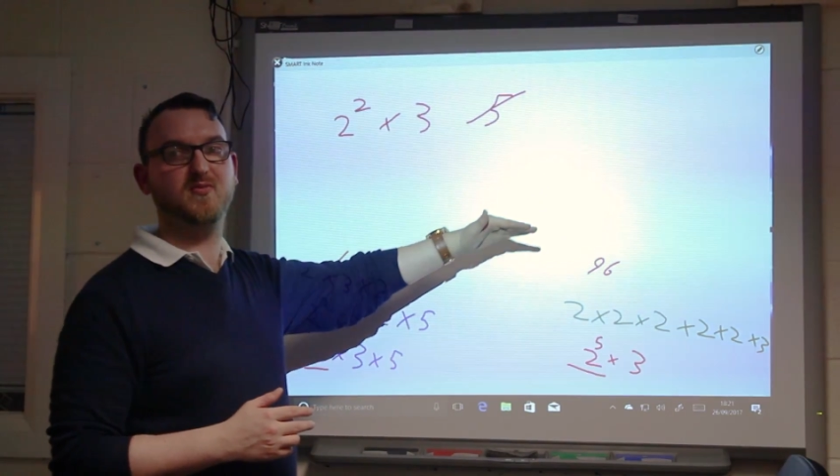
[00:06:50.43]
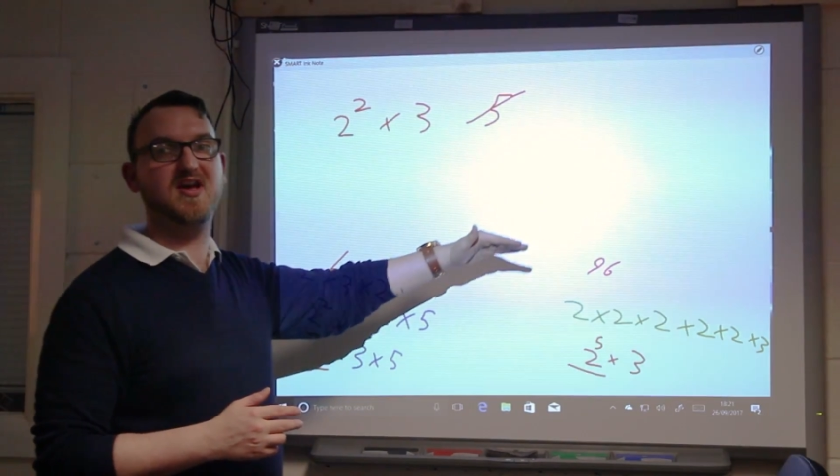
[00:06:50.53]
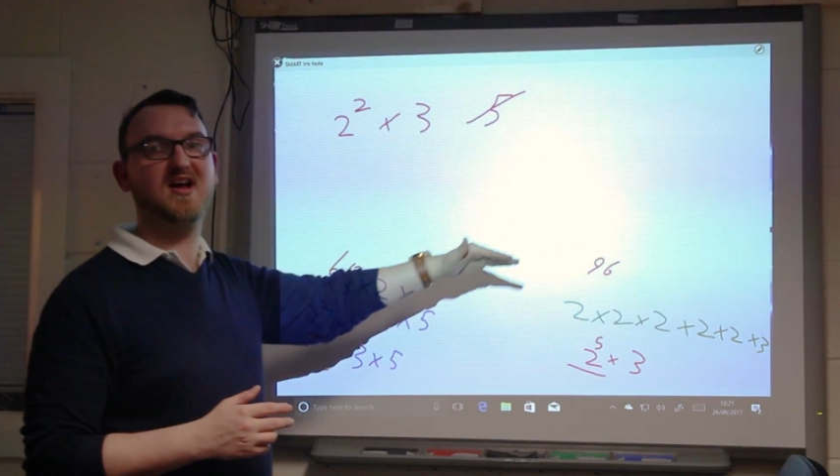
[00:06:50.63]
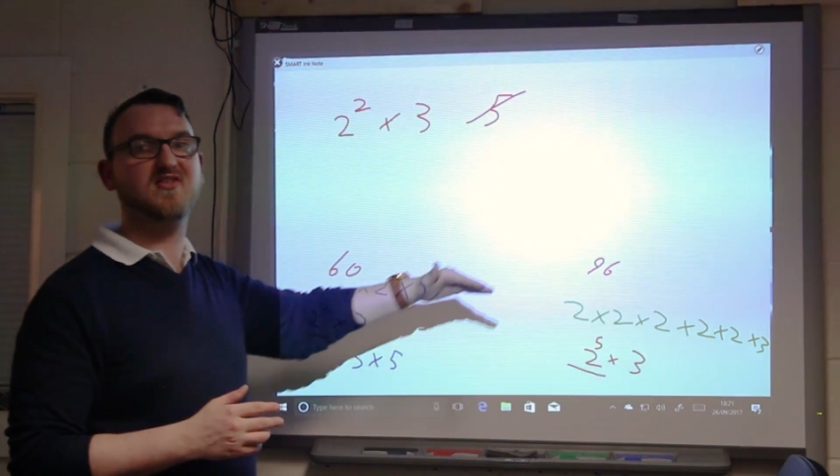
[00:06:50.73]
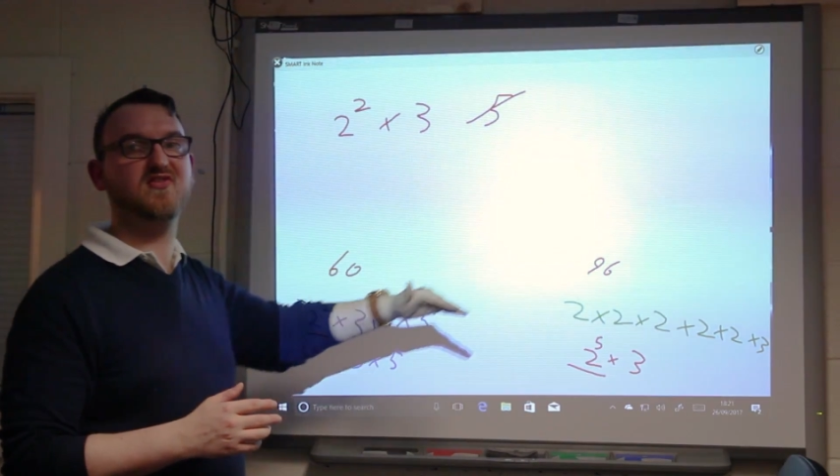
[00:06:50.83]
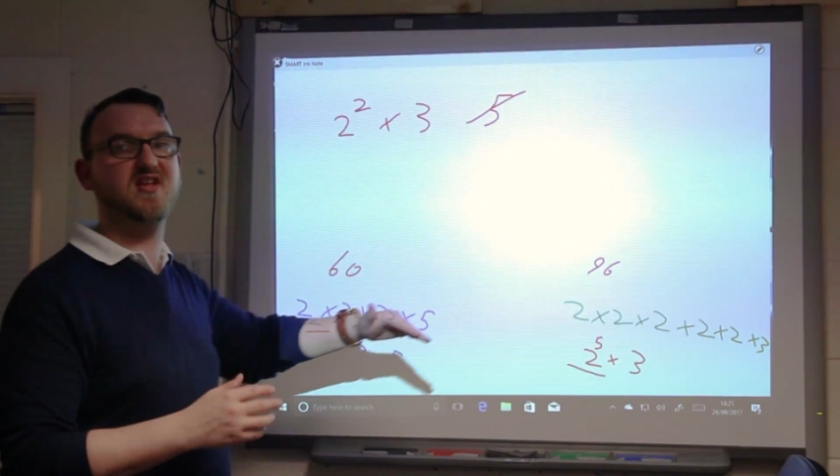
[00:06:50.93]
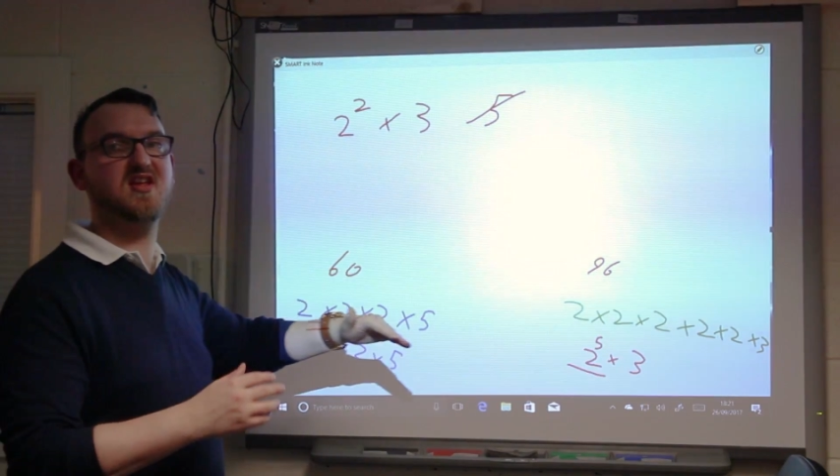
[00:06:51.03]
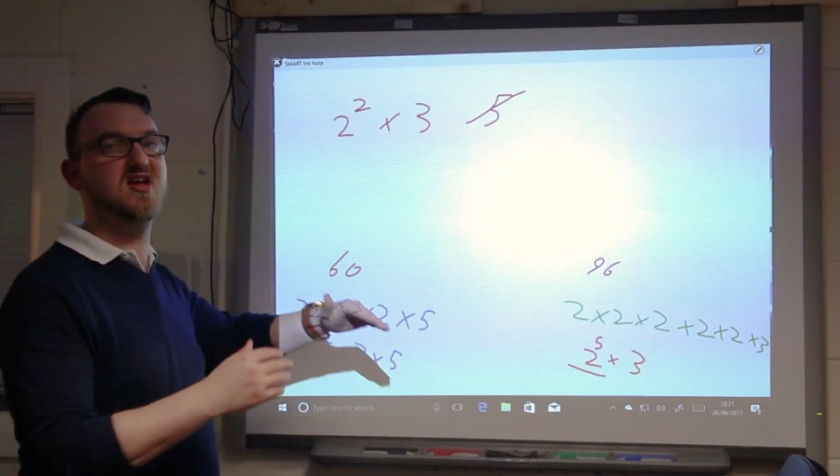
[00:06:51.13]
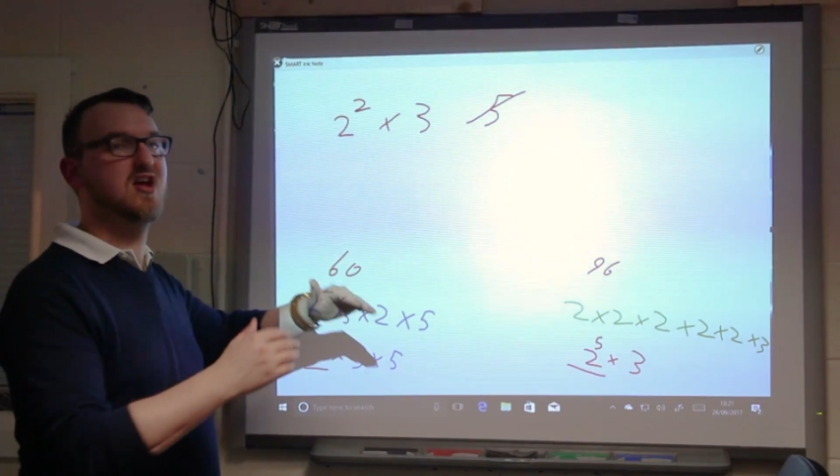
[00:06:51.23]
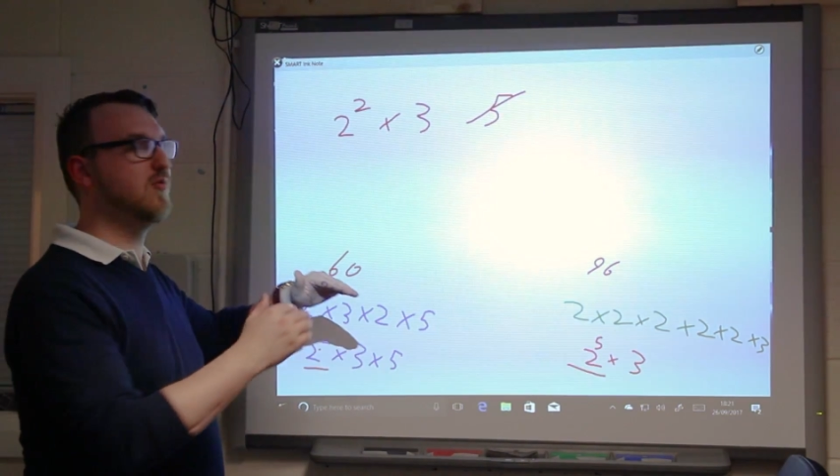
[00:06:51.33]
and we had to
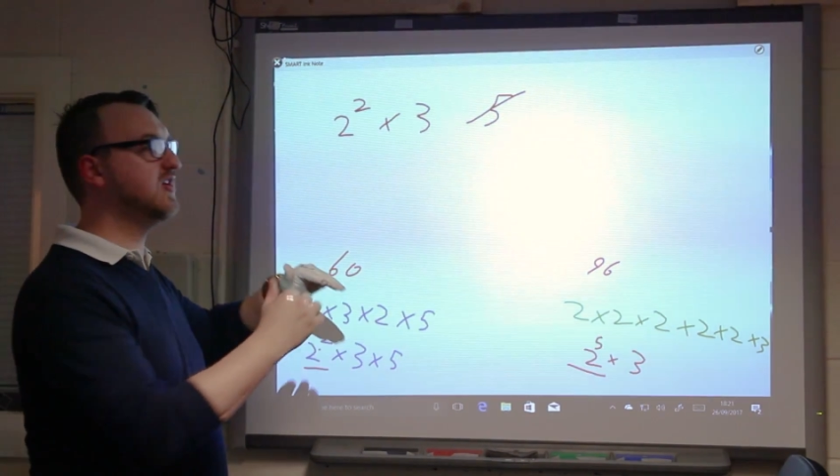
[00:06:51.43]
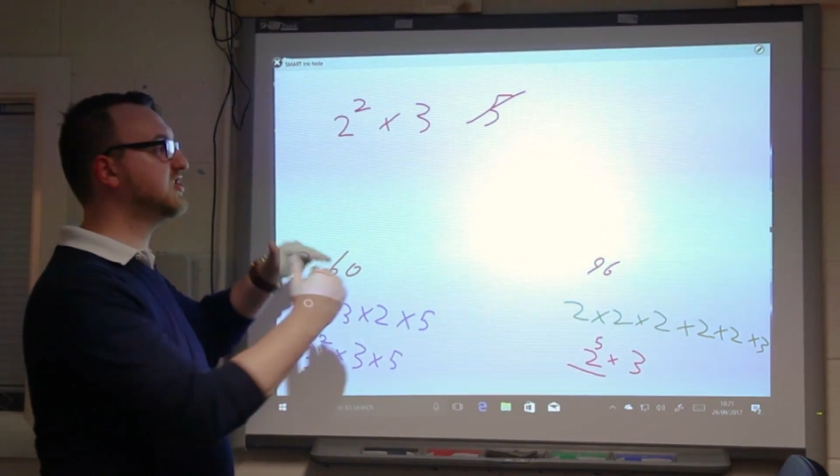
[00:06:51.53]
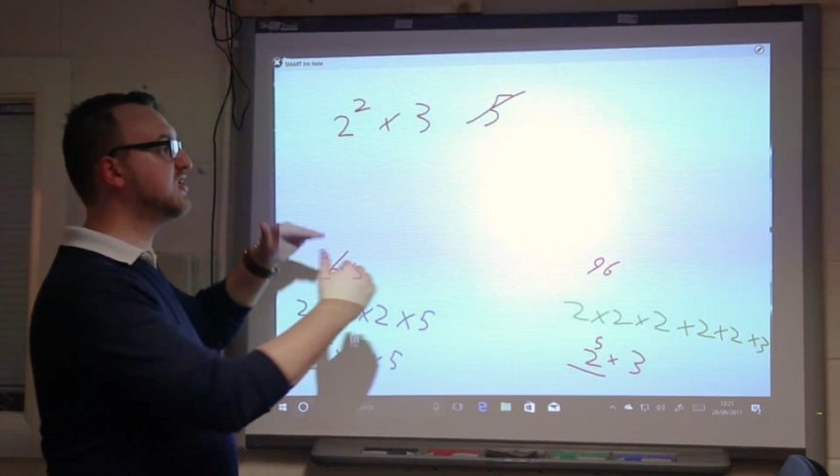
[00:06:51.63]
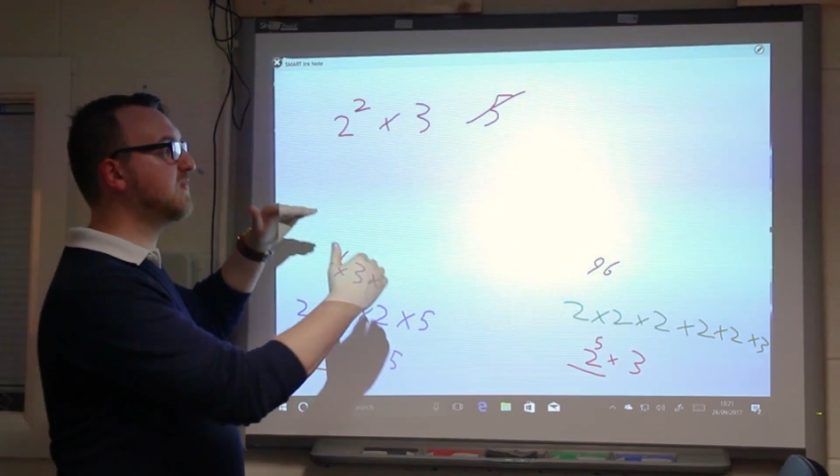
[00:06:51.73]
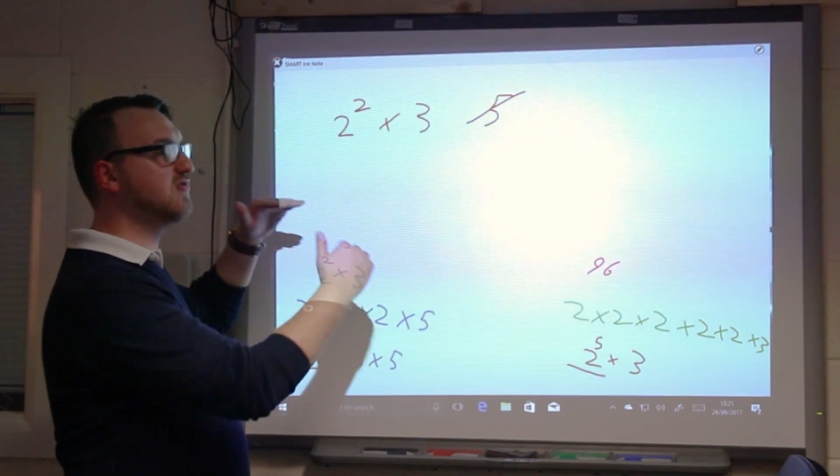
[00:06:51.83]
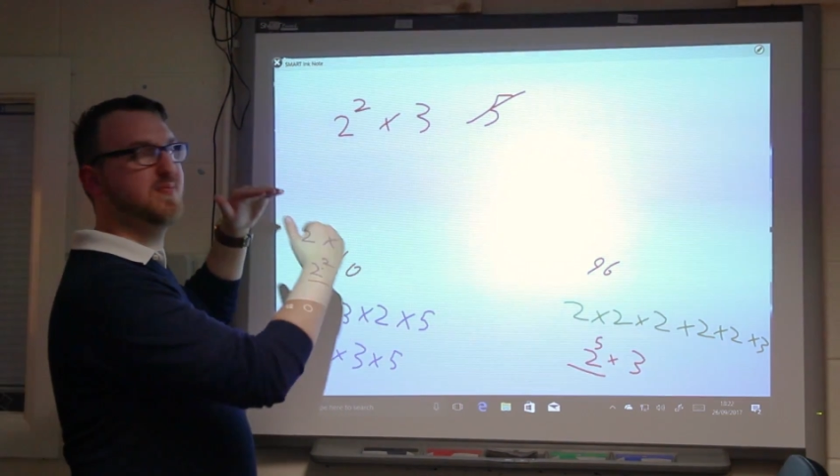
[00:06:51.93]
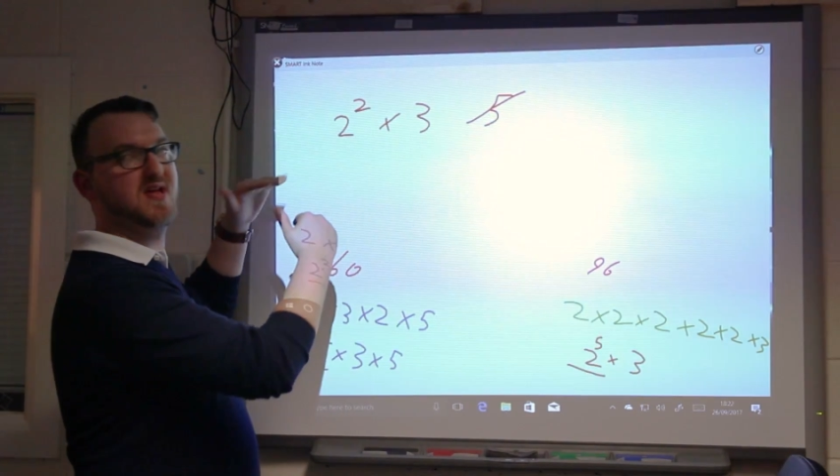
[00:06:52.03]
see which number